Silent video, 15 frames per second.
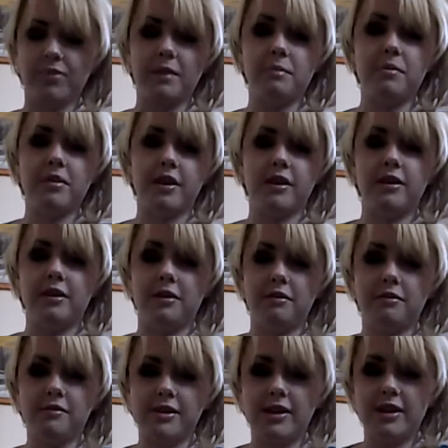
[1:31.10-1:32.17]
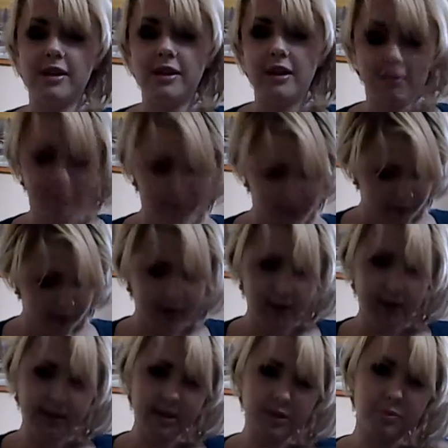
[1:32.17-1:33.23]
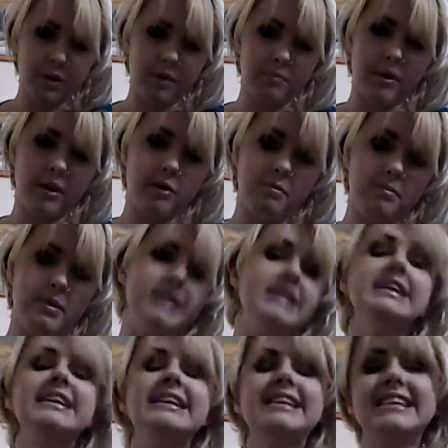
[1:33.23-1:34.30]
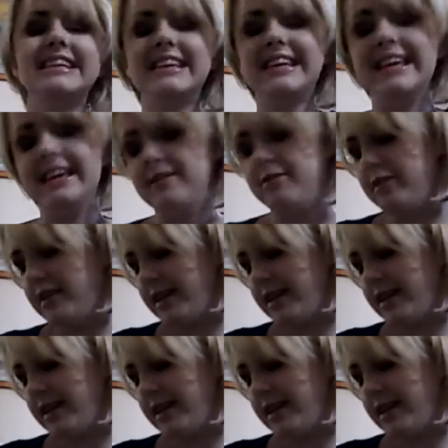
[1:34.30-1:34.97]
But they're cute. They love me really, despite being completely evil